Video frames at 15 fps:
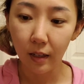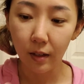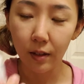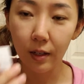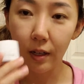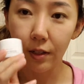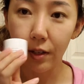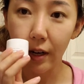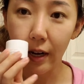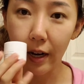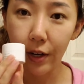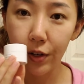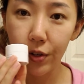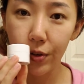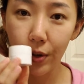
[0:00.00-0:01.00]
another
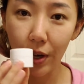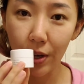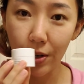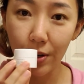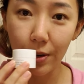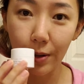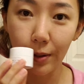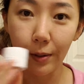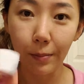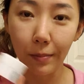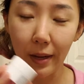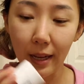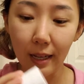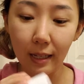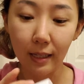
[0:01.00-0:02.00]
Ideal Care
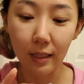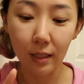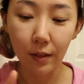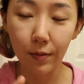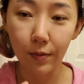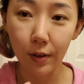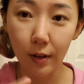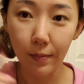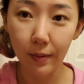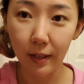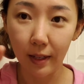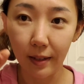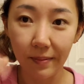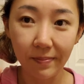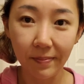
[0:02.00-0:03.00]
mask from
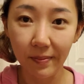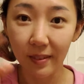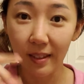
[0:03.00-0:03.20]
them.